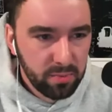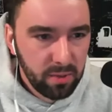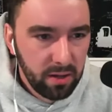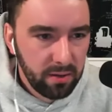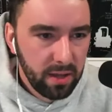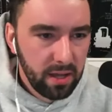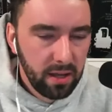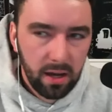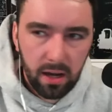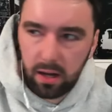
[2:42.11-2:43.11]
But they
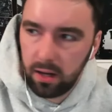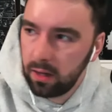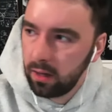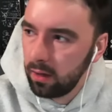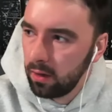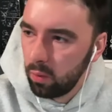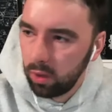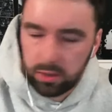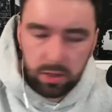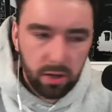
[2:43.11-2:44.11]
uh,
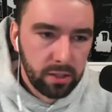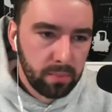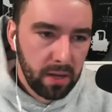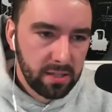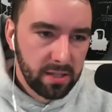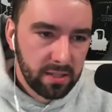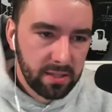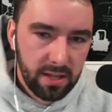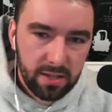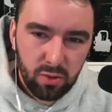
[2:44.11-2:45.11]
wanted to go to this place
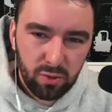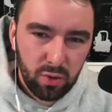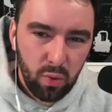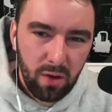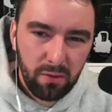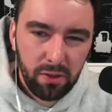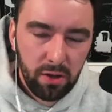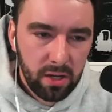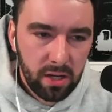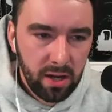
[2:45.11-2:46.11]
yesterday. It's called Twelve
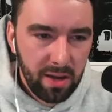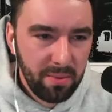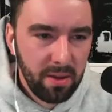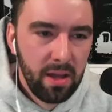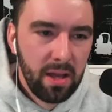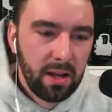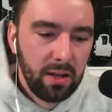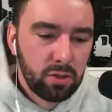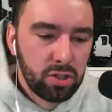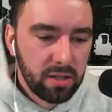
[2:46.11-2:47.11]
Thirty Club.
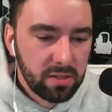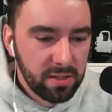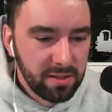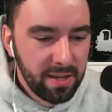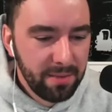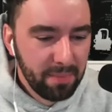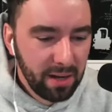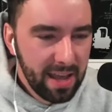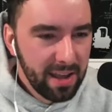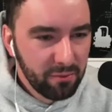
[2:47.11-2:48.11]
Little Justin
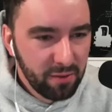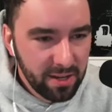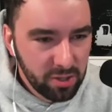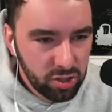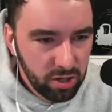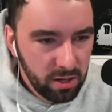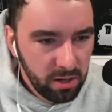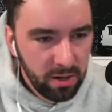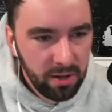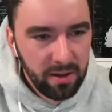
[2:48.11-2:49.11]
Timberlake venture
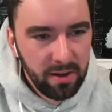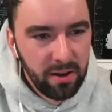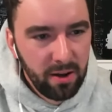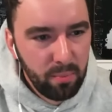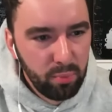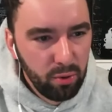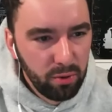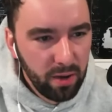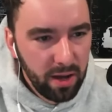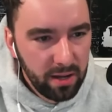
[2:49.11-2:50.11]
on
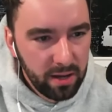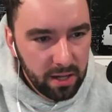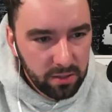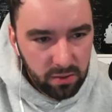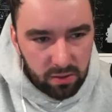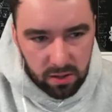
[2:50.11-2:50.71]
Broadway in Nashville. Here.